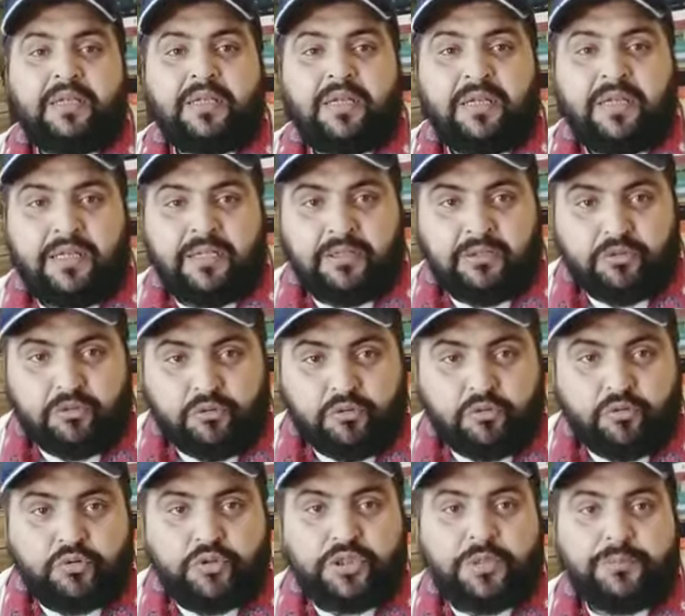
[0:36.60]
into
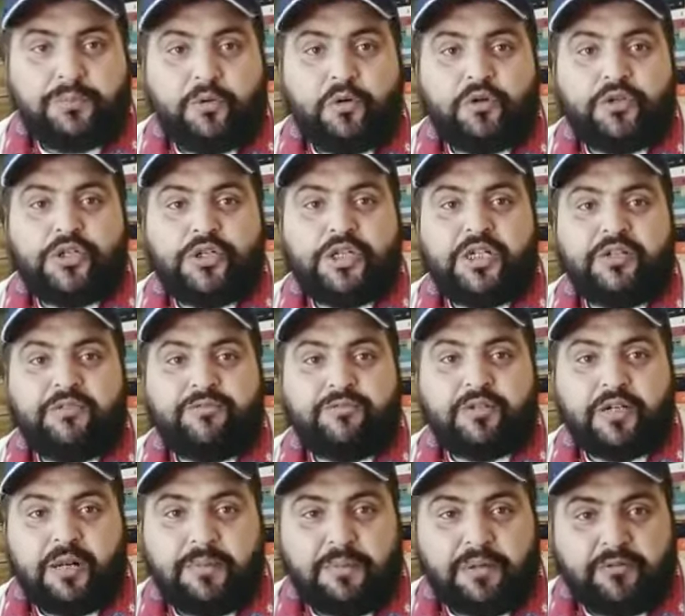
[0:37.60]
the poetry of
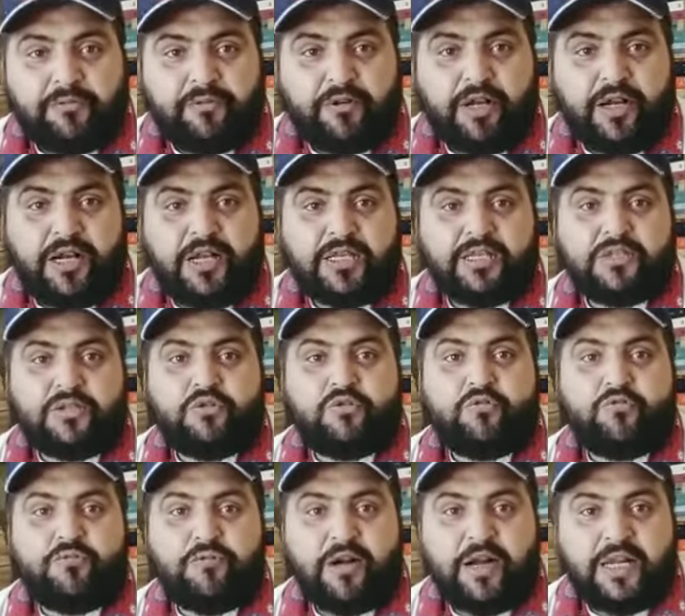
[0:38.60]
Robert Frost to
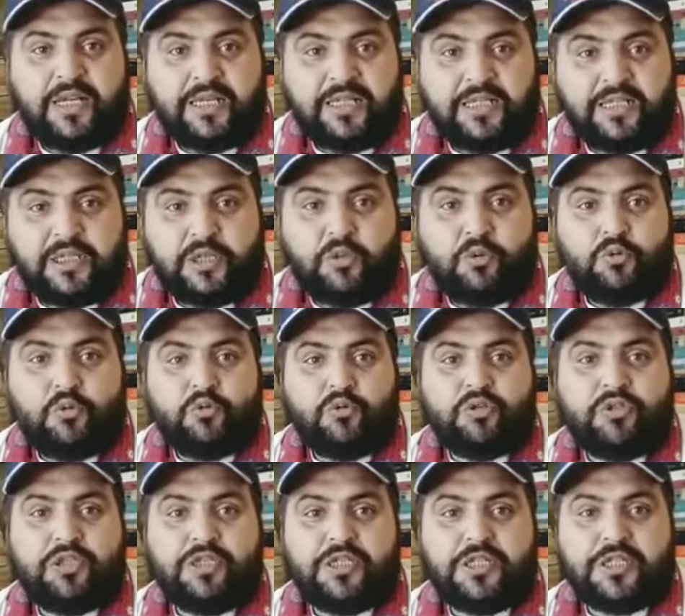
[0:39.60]
find out
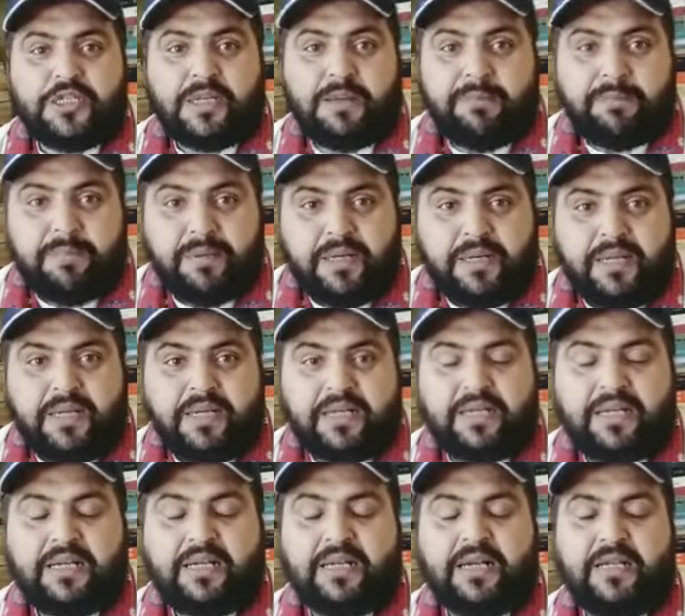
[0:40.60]
the
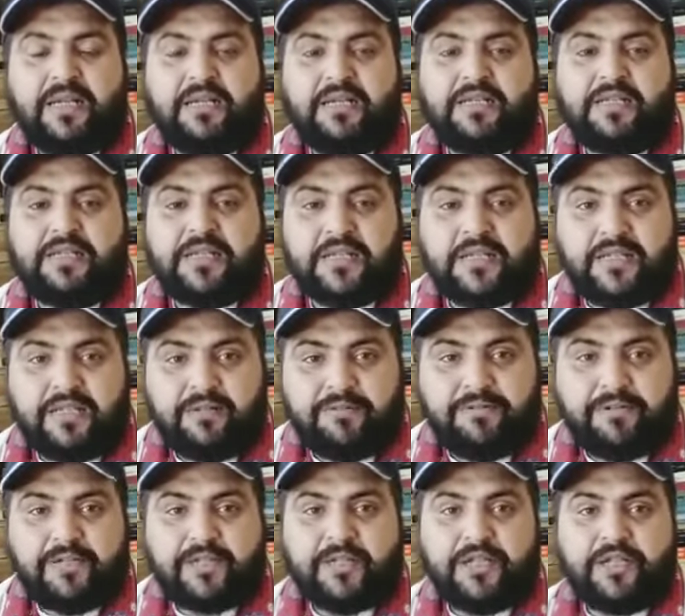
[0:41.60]
symbolical
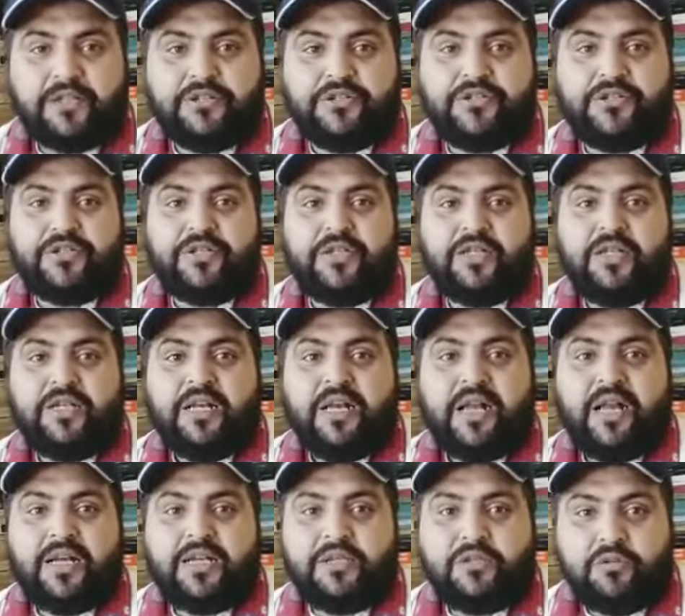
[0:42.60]
significance
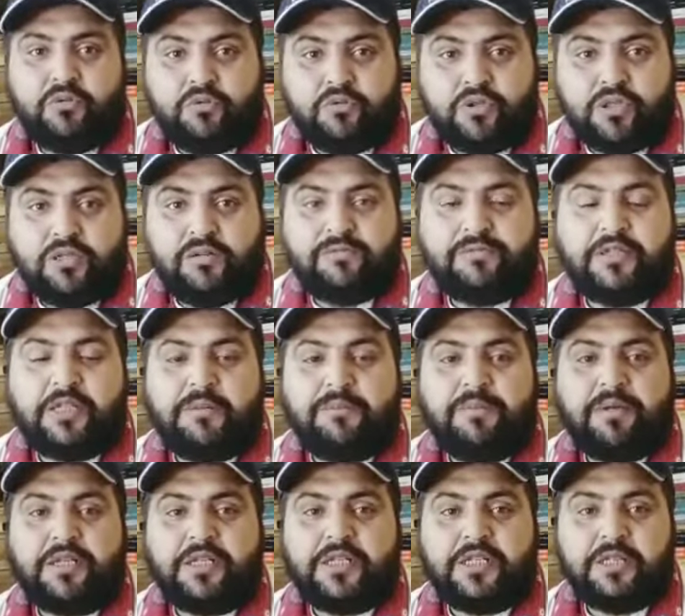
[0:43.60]
and use of
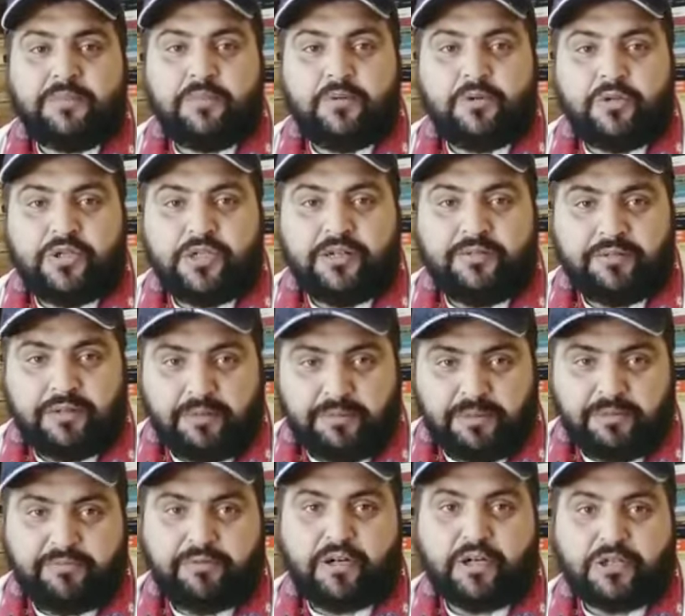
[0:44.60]
symbols in the poetry of
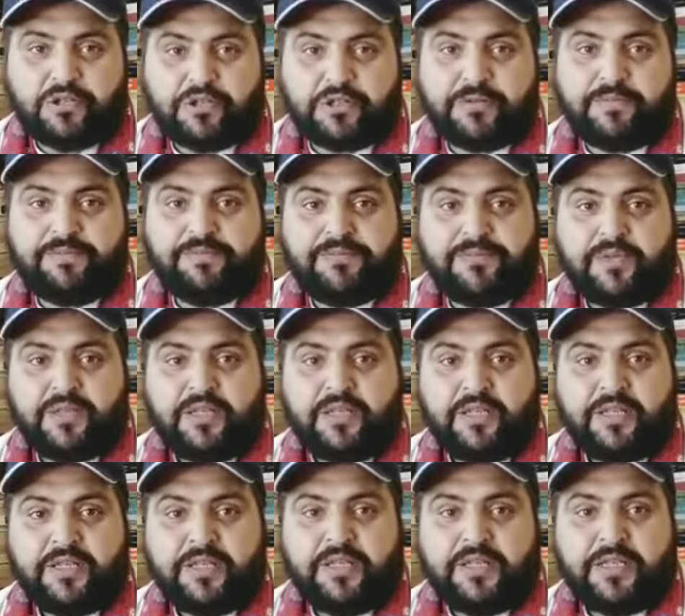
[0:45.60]
Robert Frost.
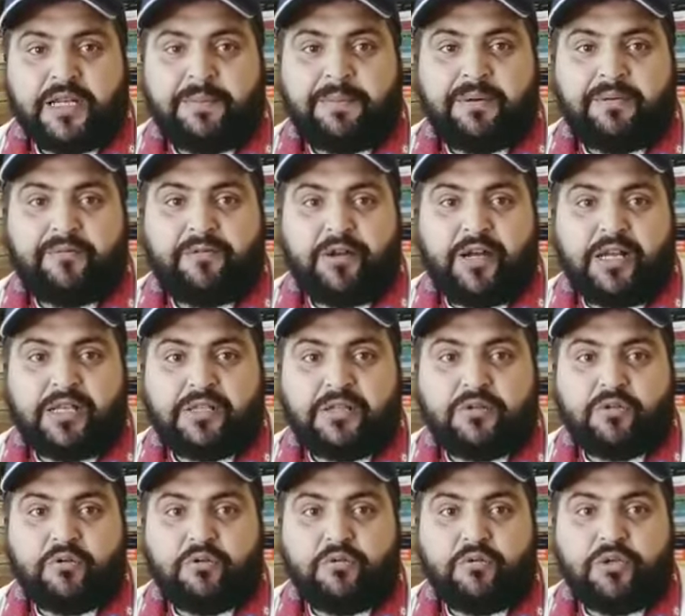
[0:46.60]
Robert Frost,
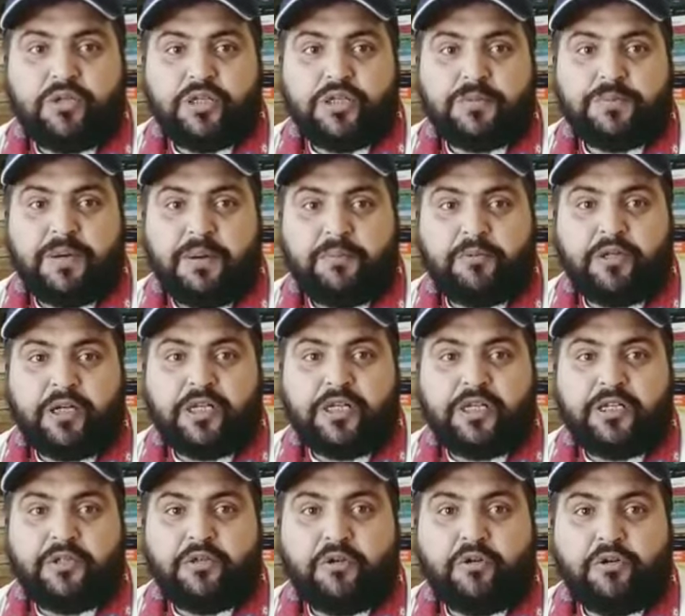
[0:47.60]
who is popularly
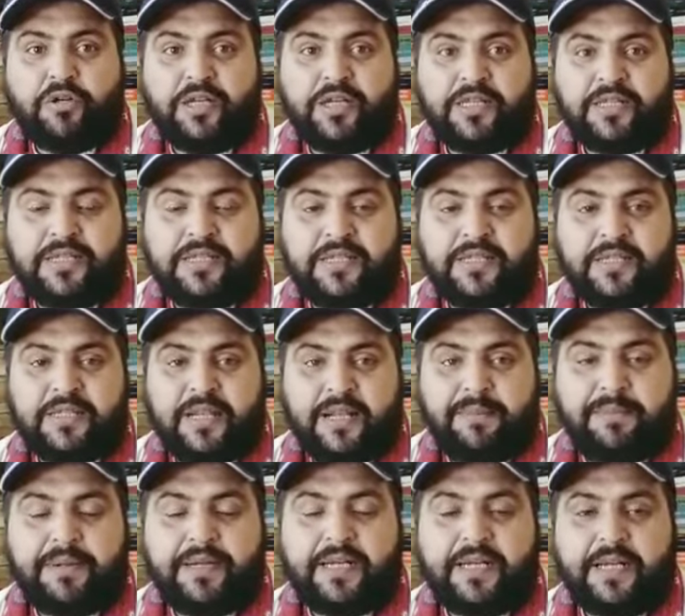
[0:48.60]
known as
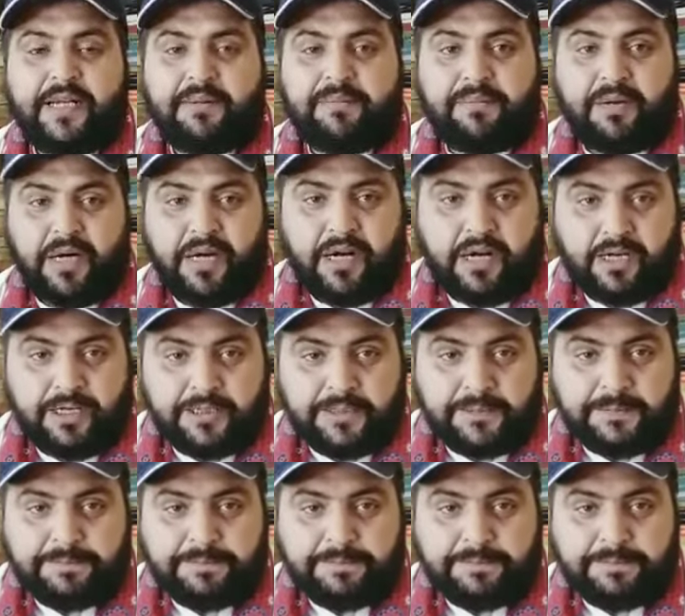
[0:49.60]
American Bard,